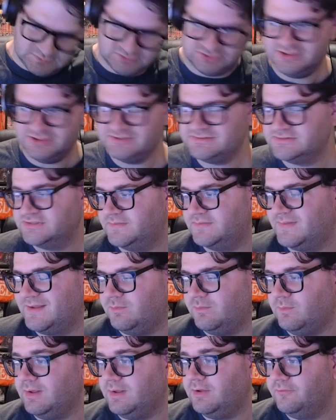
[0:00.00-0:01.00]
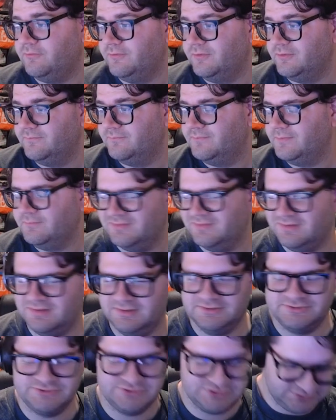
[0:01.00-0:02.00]
She hasn't done that in a while, though. That was kind of
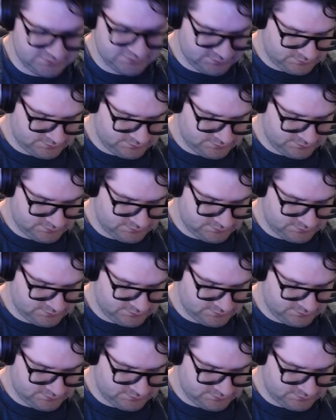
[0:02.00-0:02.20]
interesting.